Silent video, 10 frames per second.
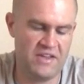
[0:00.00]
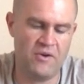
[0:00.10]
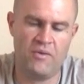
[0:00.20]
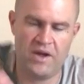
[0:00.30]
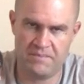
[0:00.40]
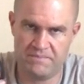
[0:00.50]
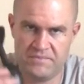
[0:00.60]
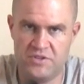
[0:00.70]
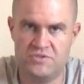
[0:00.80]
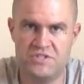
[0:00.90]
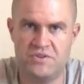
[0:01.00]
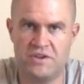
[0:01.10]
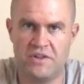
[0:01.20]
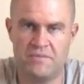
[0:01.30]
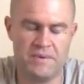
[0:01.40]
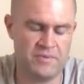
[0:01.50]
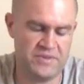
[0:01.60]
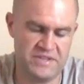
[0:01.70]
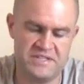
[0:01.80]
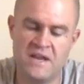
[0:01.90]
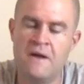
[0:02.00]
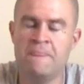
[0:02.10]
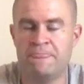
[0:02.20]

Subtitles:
They don't want you shooting other people with this.